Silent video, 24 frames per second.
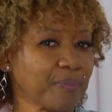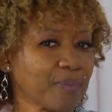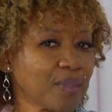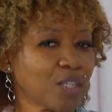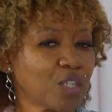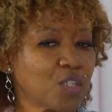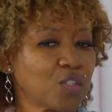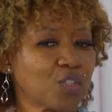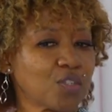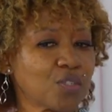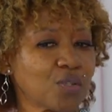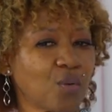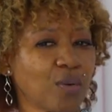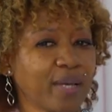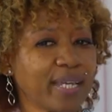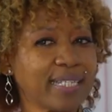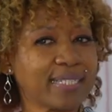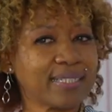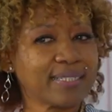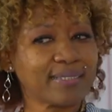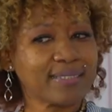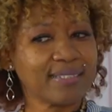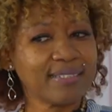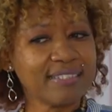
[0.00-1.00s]
So
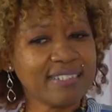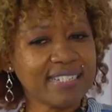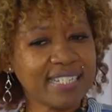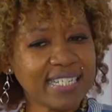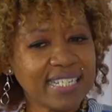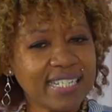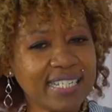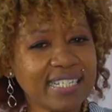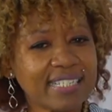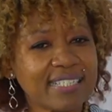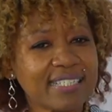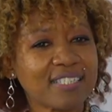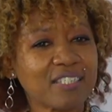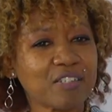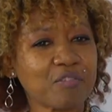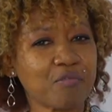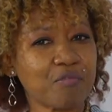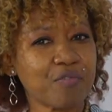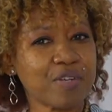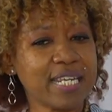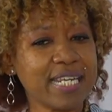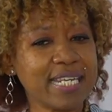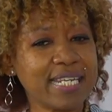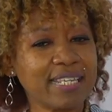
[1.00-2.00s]
it needs to
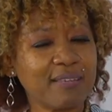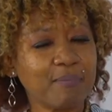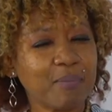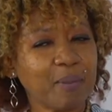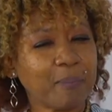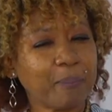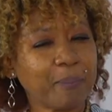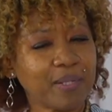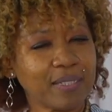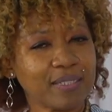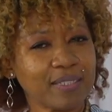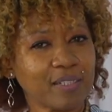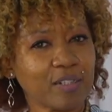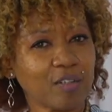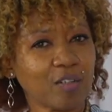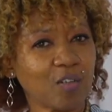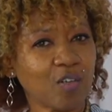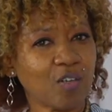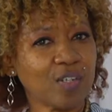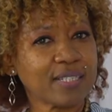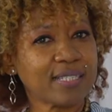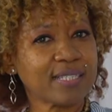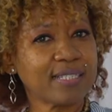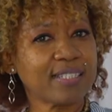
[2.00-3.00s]
really be put
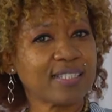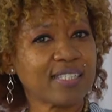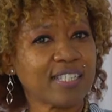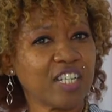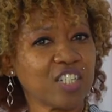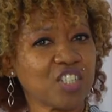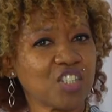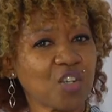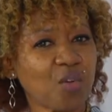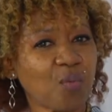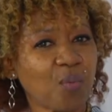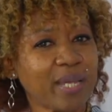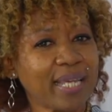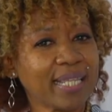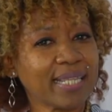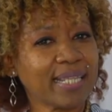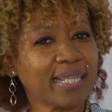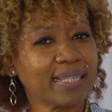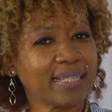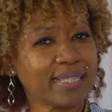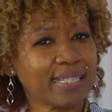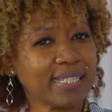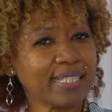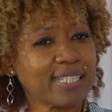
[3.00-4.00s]
across in such a way
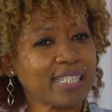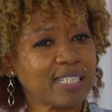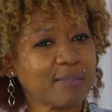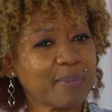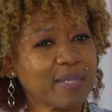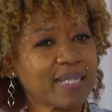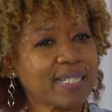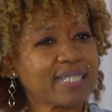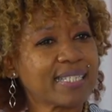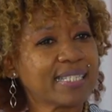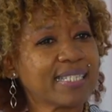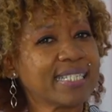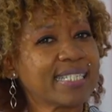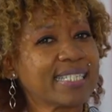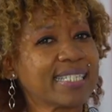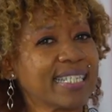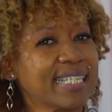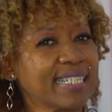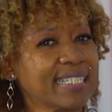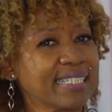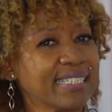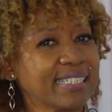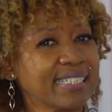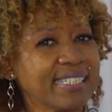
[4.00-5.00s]
that this person is
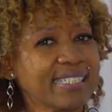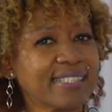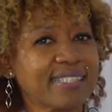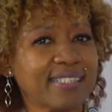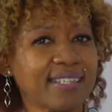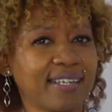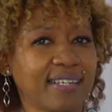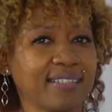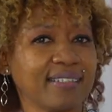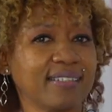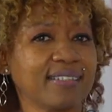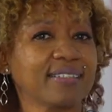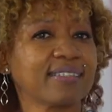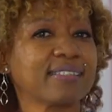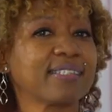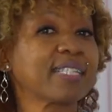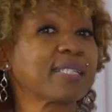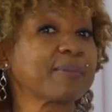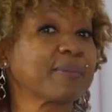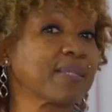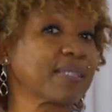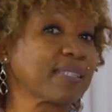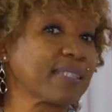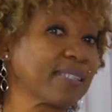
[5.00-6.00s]
there to listen,
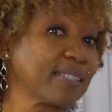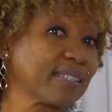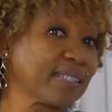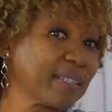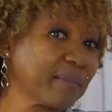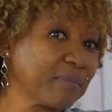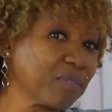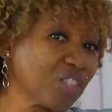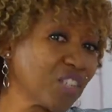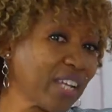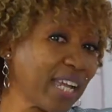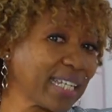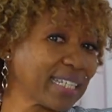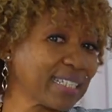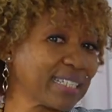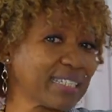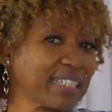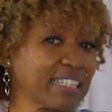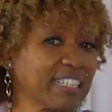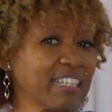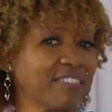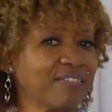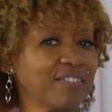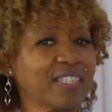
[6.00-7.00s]
this person is
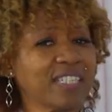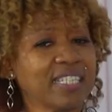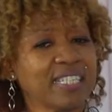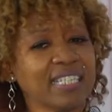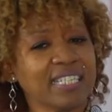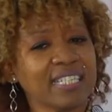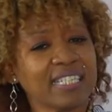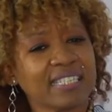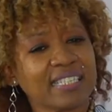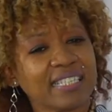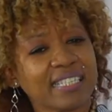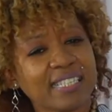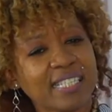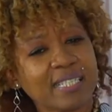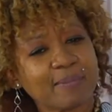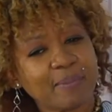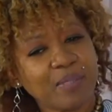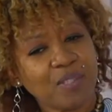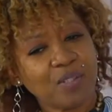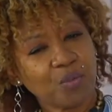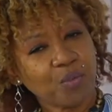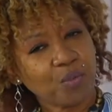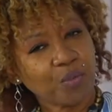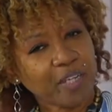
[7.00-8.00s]
objective,
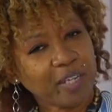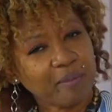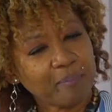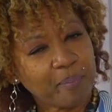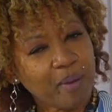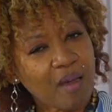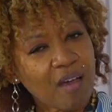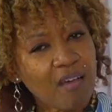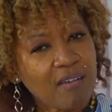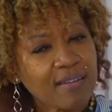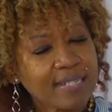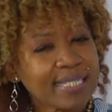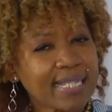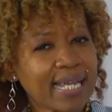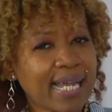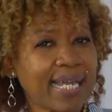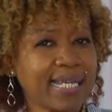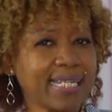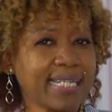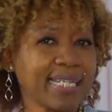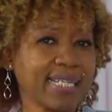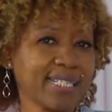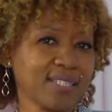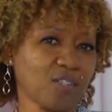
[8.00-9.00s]
you can bounce
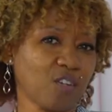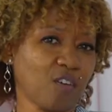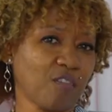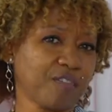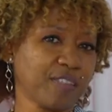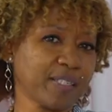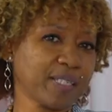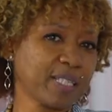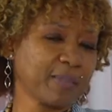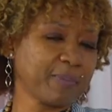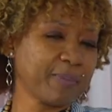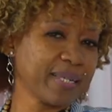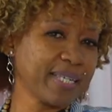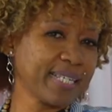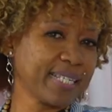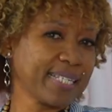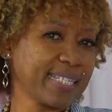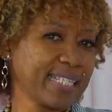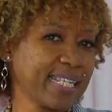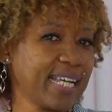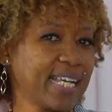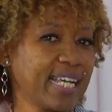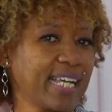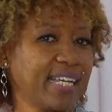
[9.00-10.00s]
ideas off this
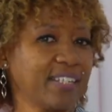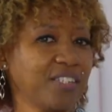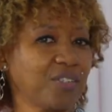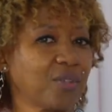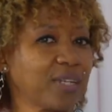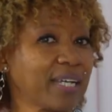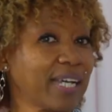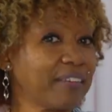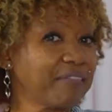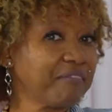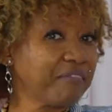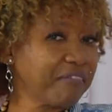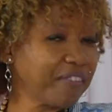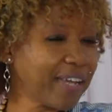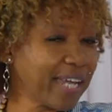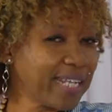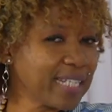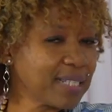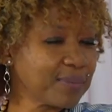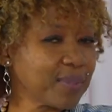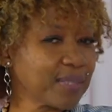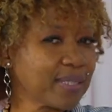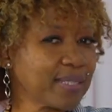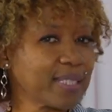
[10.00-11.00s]
person, you can
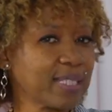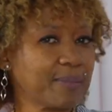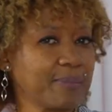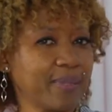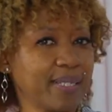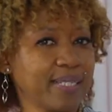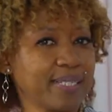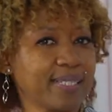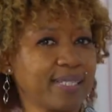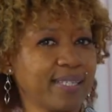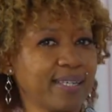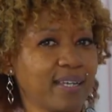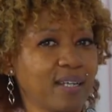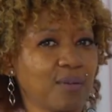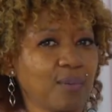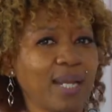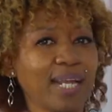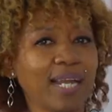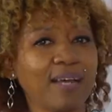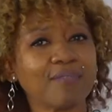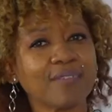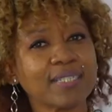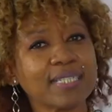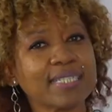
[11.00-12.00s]
vent with this person,
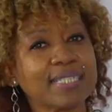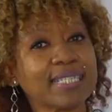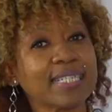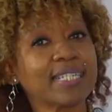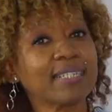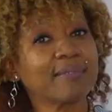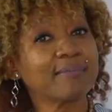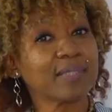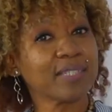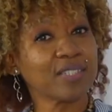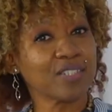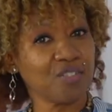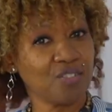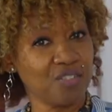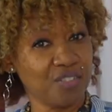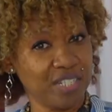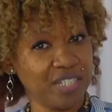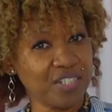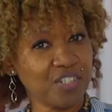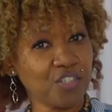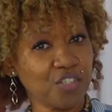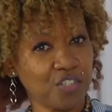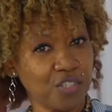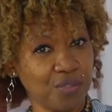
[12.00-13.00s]
whatever terms that you
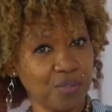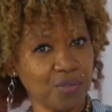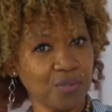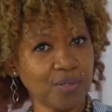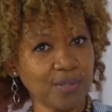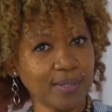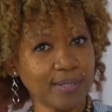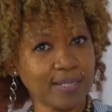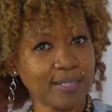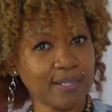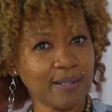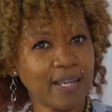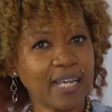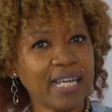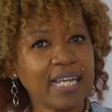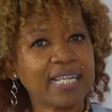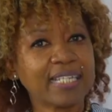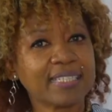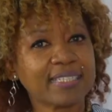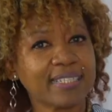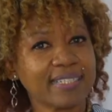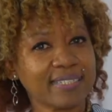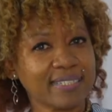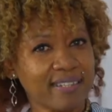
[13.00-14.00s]
need to use
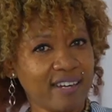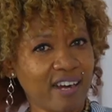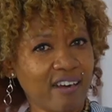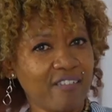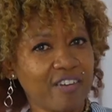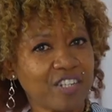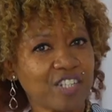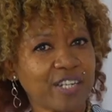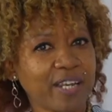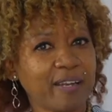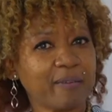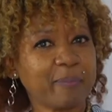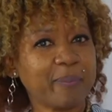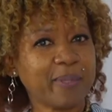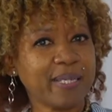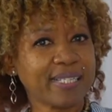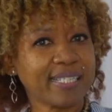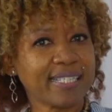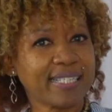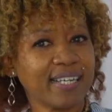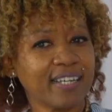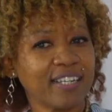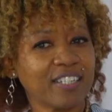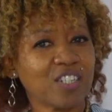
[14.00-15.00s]
to encourage that
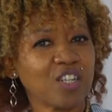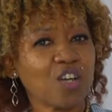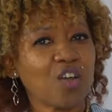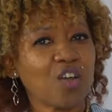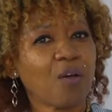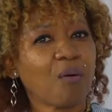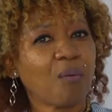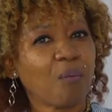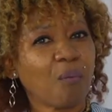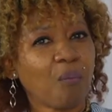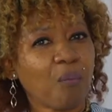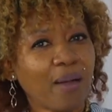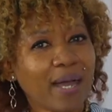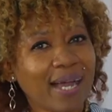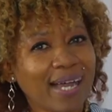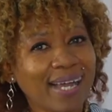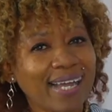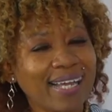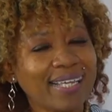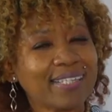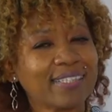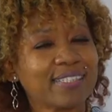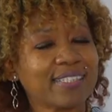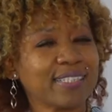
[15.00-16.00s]
person
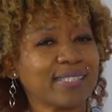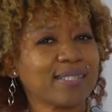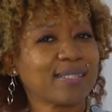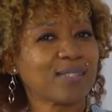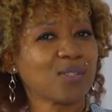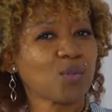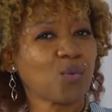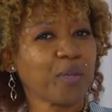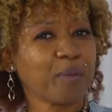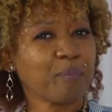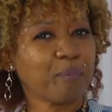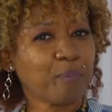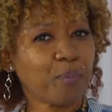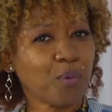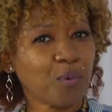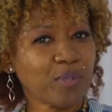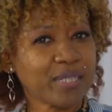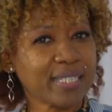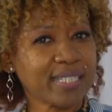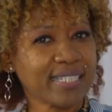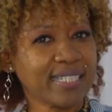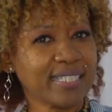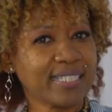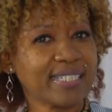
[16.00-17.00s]
why it is so
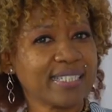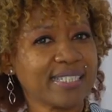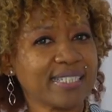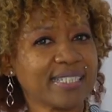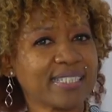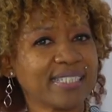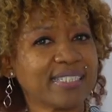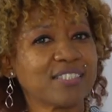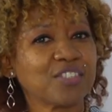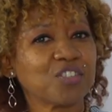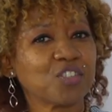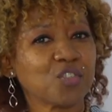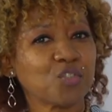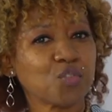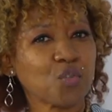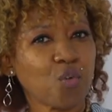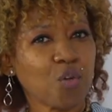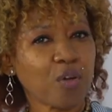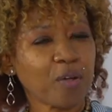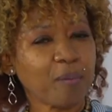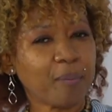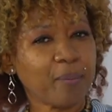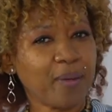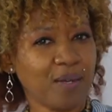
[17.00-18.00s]
important to
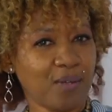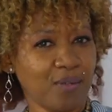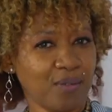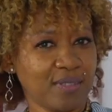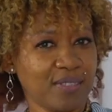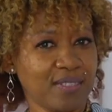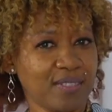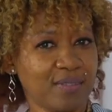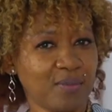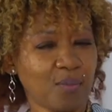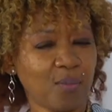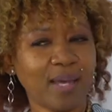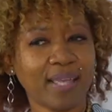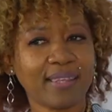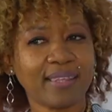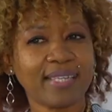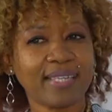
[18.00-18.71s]
talk about, whether